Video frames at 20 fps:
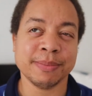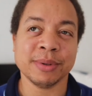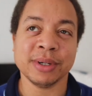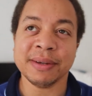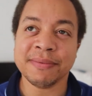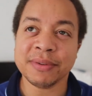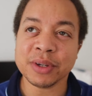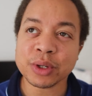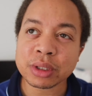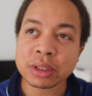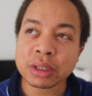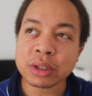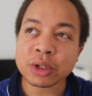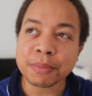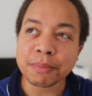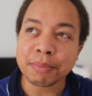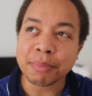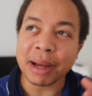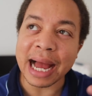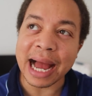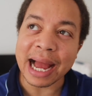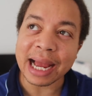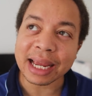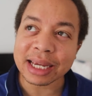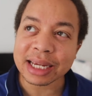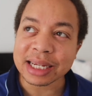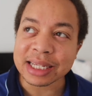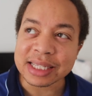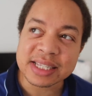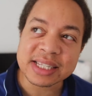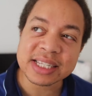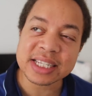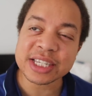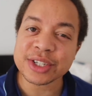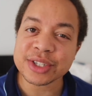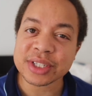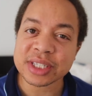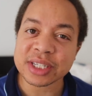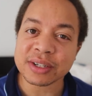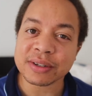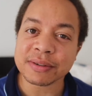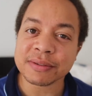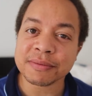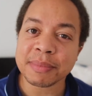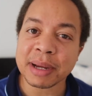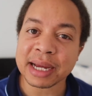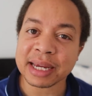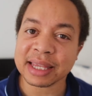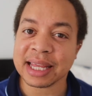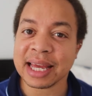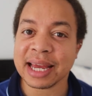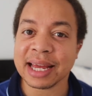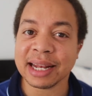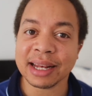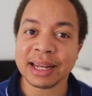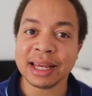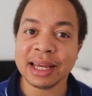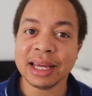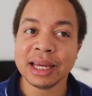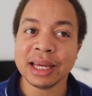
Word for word: but if you could look back and see yourself back then,